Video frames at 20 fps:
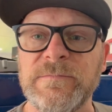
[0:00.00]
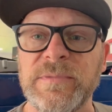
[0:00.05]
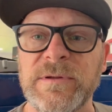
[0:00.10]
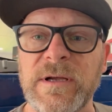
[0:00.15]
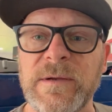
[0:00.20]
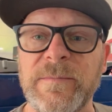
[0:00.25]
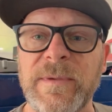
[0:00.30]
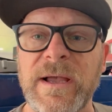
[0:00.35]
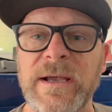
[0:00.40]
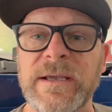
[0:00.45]

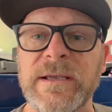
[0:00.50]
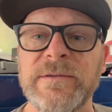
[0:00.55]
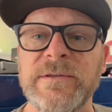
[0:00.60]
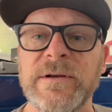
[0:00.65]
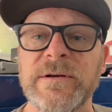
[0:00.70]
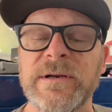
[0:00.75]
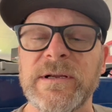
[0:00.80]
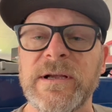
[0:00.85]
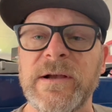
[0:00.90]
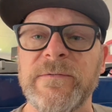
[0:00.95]
plug back in
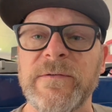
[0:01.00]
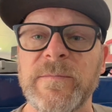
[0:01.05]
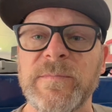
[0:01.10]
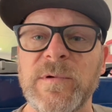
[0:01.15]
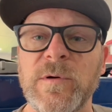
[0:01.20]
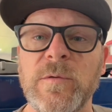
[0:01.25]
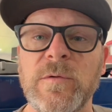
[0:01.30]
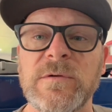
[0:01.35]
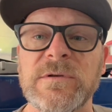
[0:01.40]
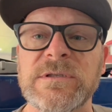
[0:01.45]
there to cover up
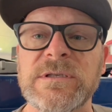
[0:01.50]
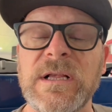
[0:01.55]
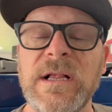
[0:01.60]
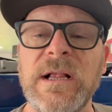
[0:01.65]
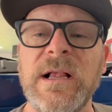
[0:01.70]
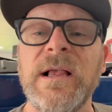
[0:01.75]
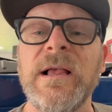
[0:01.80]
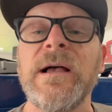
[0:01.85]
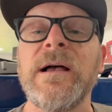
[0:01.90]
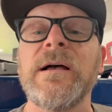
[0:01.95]
the holes.
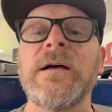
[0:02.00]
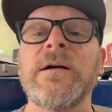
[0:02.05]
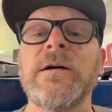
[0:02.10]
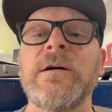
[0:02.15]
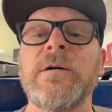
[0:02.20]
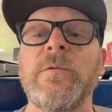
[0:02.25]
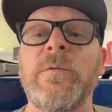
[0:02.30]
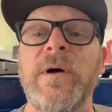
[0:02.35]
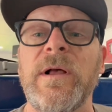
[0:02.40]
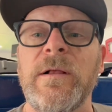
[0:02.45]

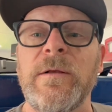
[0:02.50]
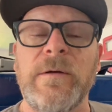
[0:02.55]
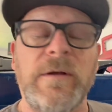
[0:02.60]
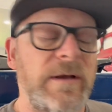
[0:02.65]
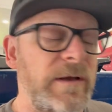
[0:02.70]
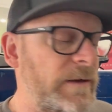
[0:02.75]
Well,